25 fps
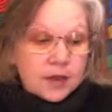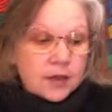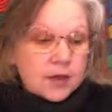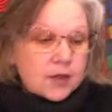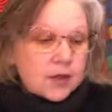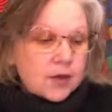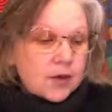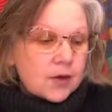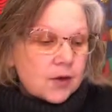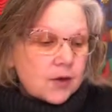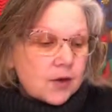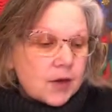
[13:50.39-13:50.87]

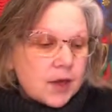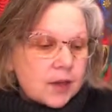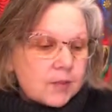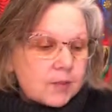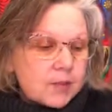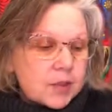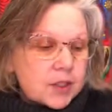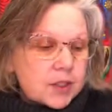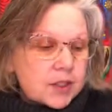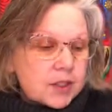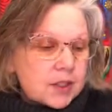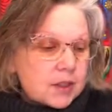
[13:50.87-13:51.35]
So I'm
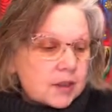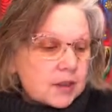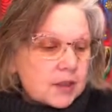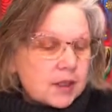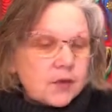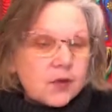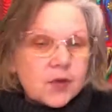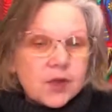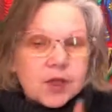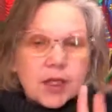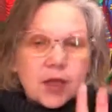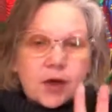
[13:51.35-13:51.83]
just going to
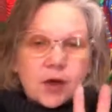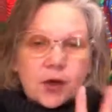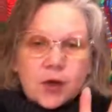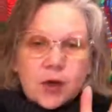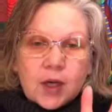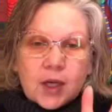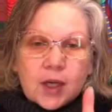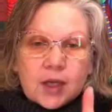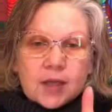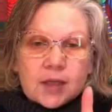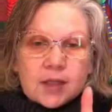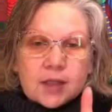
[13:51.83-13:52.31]
leave it there, you
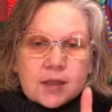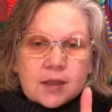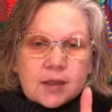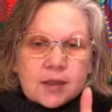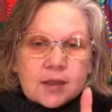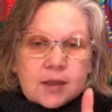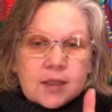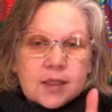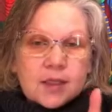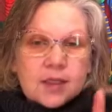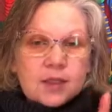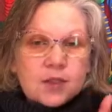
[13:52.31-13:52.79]
guys, and
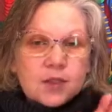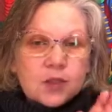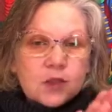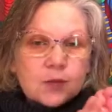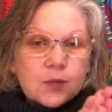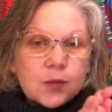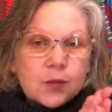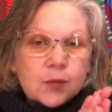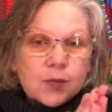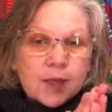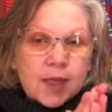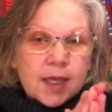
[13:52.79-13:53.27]
stay
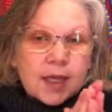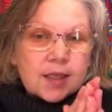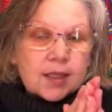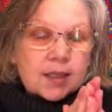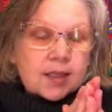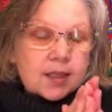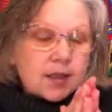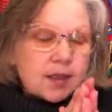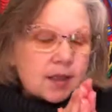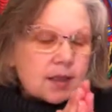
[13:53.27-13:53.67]
super blessed.